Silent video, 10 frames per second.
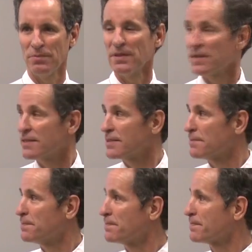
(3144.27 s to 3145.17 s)

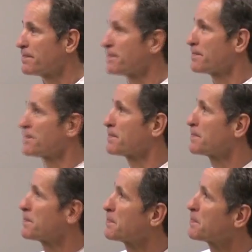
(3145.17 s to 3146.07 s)

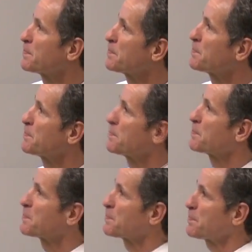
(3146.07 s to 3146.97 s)

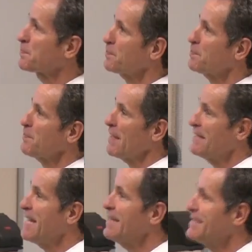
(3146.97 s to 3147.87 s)
abilities.
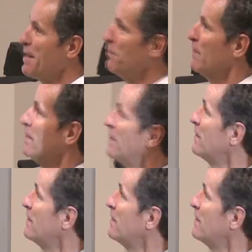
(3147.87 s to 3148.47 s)
That's at the temple.